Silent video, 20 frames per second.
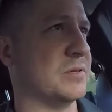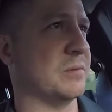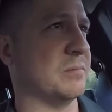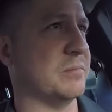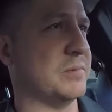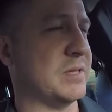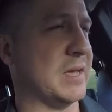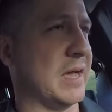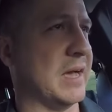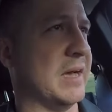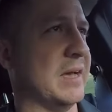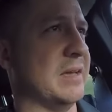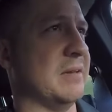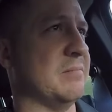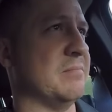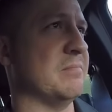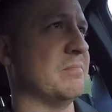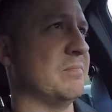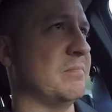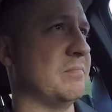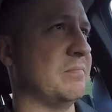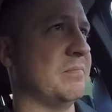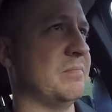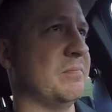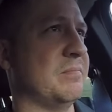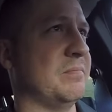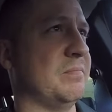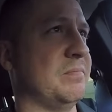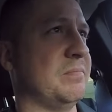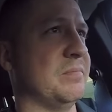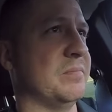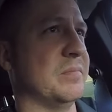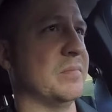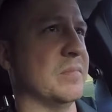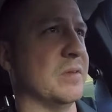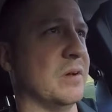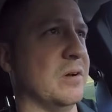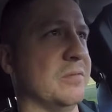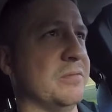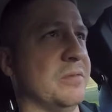time
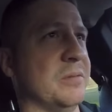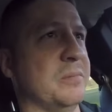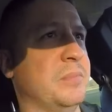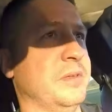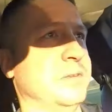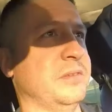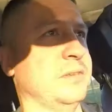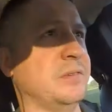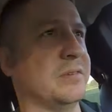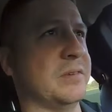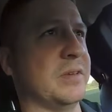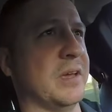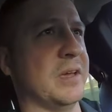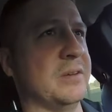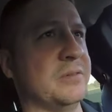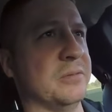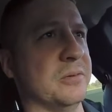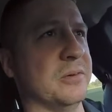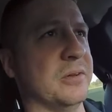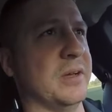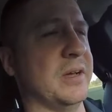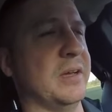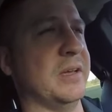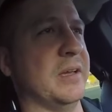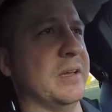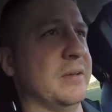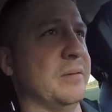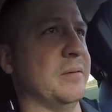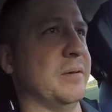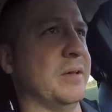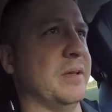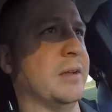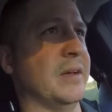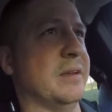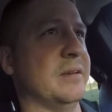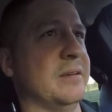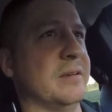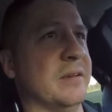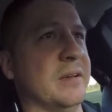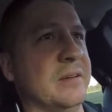off the busy schedule, I
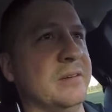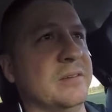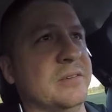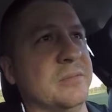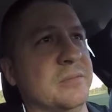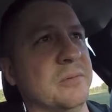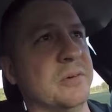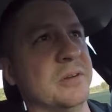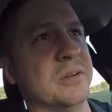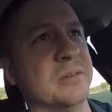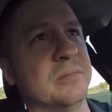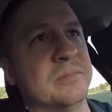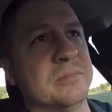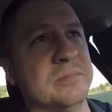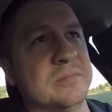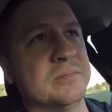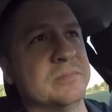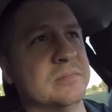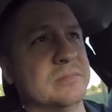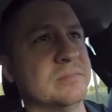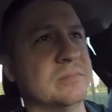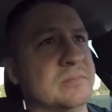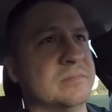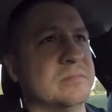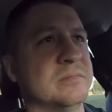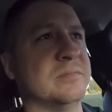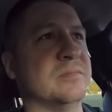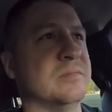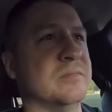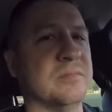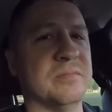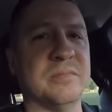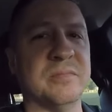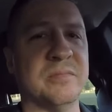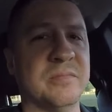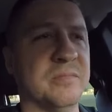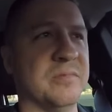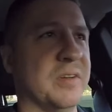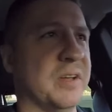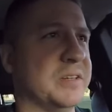just want to
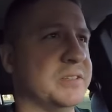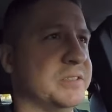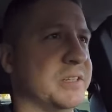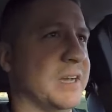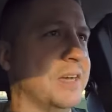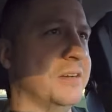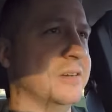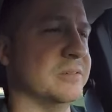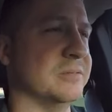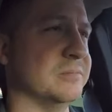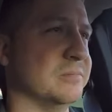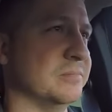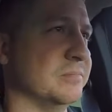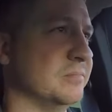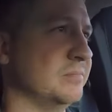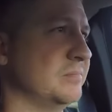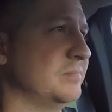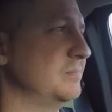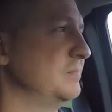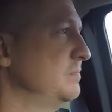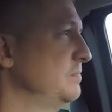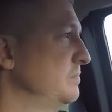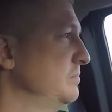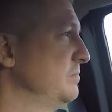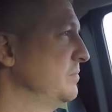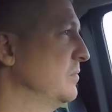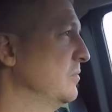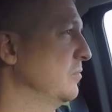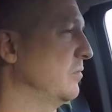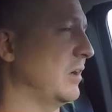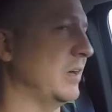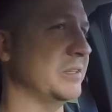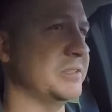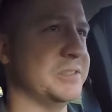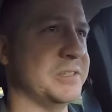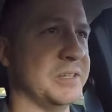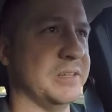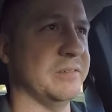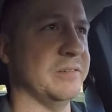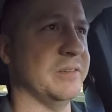veg out and watch
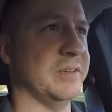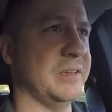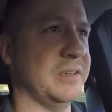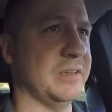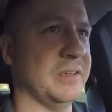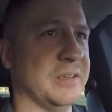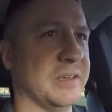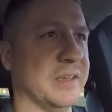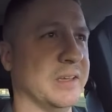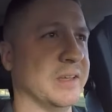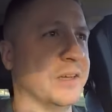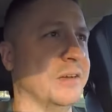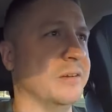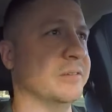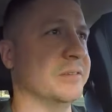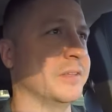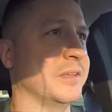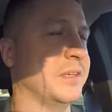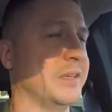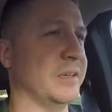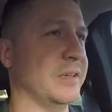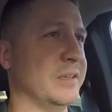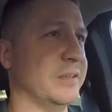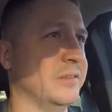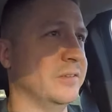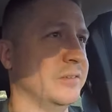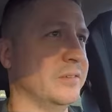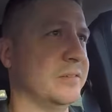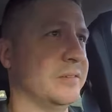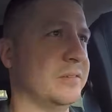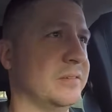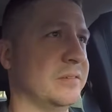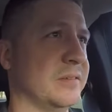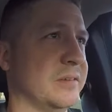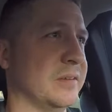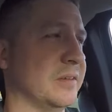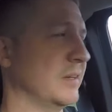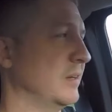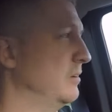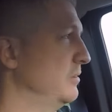TV, hang out with the kids,
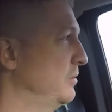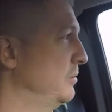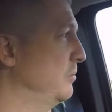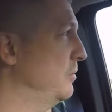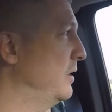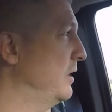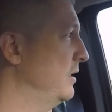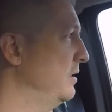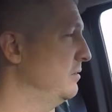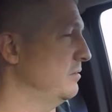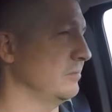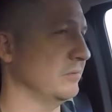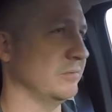hang out with the wife.